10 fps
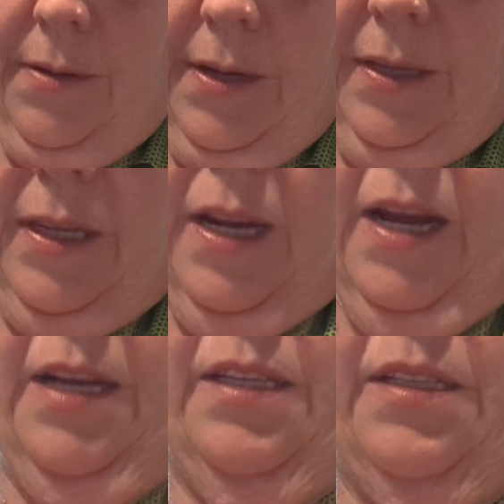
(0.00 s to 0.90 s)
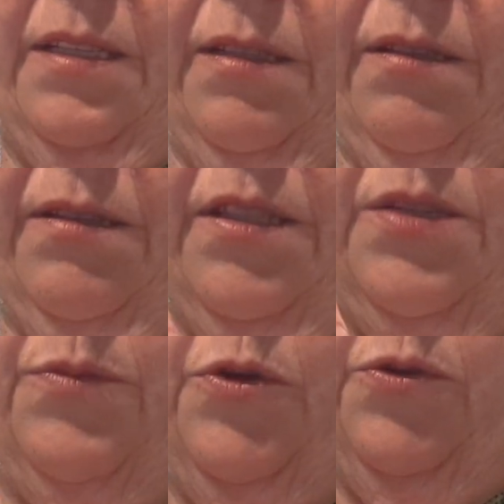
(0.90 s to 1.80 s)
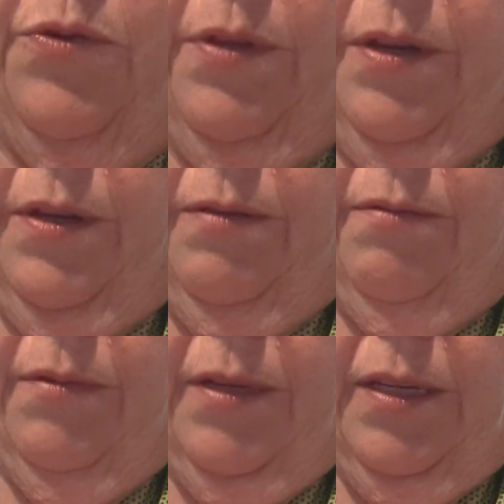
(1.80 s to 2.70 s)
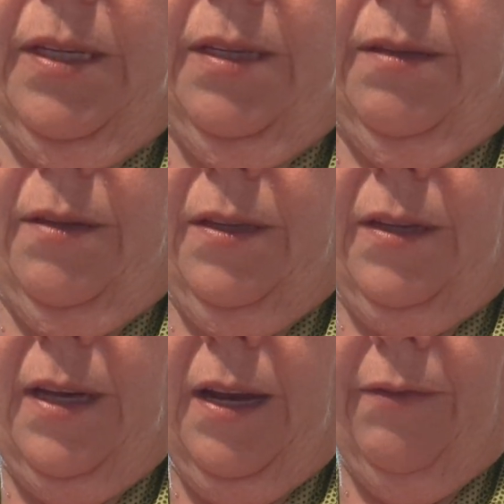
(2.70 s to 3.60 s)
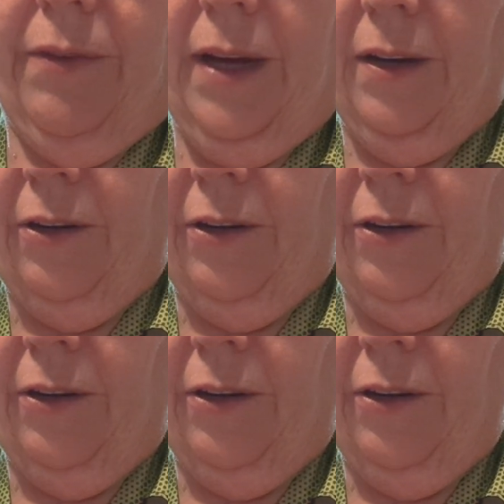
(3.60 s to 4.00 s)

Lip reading: it's not as smooth and it's kind of got